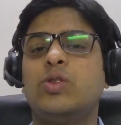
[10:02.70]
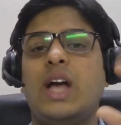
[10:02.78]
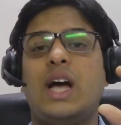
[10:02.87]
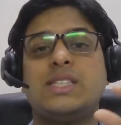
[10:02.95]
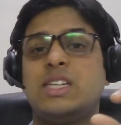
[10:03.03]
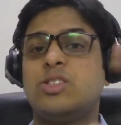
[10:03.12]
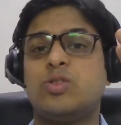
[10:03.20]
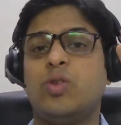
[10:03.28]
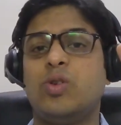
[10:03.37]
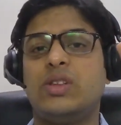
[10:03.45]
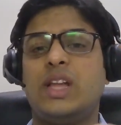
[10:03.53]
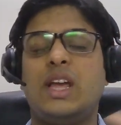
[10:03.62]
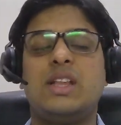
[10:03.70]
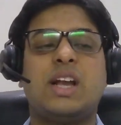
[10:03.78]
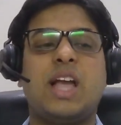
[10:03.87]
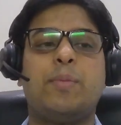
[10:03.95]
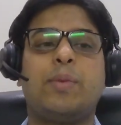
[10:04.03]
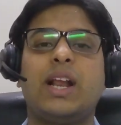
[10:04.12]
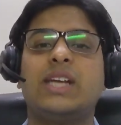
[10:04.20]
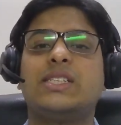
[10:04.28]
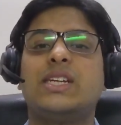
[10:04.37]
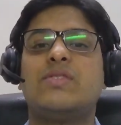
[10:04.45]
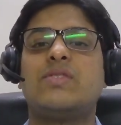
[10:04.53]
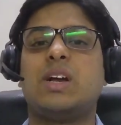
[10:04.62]
answer is no. The capital
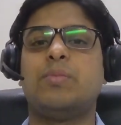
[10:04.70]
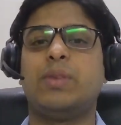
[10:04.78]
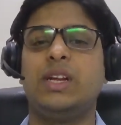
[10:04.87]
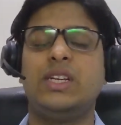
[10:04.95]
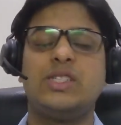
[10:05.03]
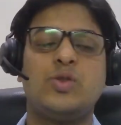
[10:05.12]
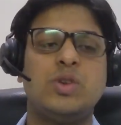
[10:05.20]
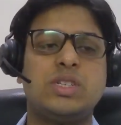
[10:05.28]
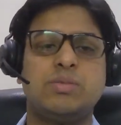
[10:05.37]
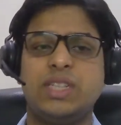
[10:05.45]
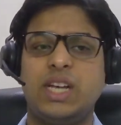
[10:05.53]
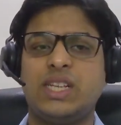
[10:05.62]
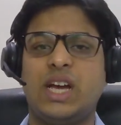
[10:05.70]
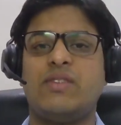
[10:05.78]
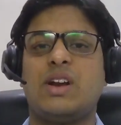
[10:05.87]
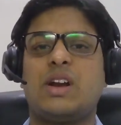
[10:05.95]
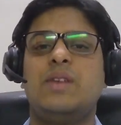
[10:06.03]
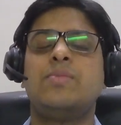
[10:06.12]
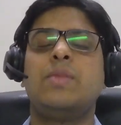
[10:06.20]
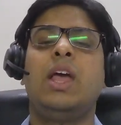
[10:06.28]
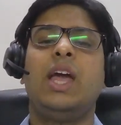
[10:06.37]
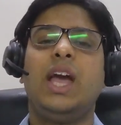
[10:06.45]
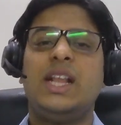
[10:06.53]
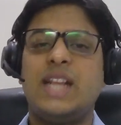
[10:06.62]
asset, if the company is doing some CSR work,
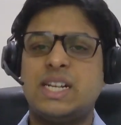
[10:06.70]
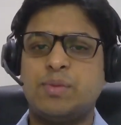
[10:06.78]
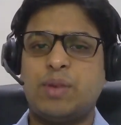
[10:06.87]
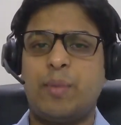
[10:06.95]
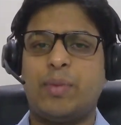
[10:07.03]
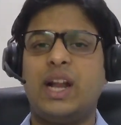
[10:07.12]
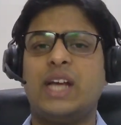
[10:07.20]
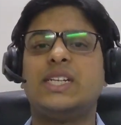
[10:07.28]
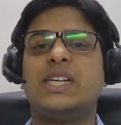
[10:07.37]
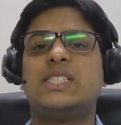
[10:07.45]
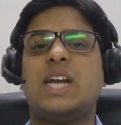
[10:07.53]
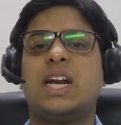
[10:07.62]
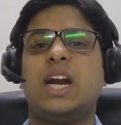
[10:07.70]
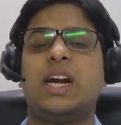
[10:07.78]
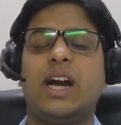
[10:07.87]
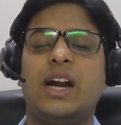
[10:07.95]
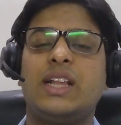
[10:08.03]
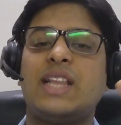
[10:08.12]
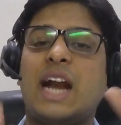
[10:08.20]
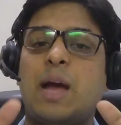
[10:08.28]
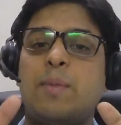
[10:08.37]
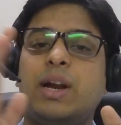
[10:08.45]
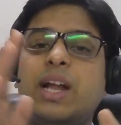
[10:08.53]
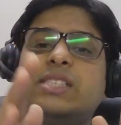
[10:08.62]
in that some capital asset is generated. That
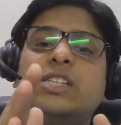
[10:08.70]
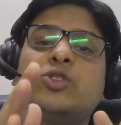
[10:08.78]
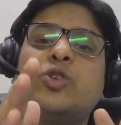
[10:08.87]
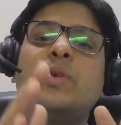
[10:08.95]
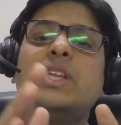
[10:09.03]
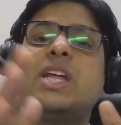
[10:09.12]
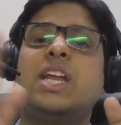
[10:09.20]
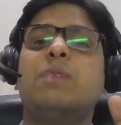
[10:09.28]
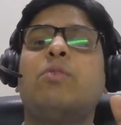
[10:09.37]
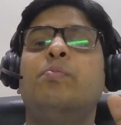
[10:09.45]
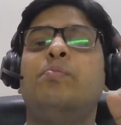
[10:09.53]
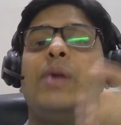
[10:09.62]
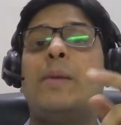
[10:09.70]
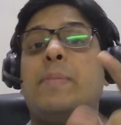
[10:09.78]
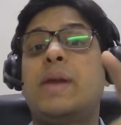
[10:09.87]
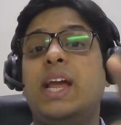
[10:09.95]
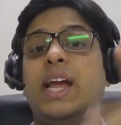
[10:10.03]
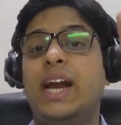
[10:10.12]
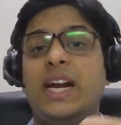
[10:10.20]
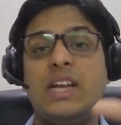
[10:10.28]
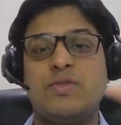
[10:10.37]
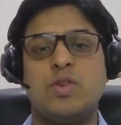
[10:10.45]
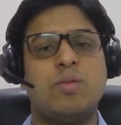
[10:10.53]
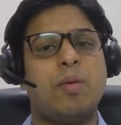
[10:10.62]
capital asset should be in the name of BPRE 8,
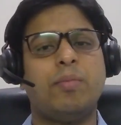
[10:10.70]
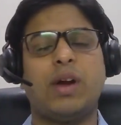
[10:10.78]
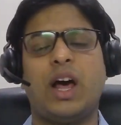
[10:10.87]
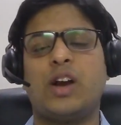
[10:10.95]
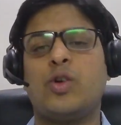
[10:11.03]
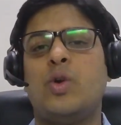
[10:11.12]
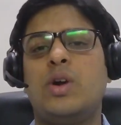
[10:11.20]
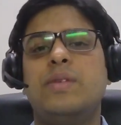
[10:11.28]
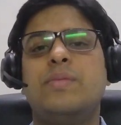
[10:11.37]
if you remember our code.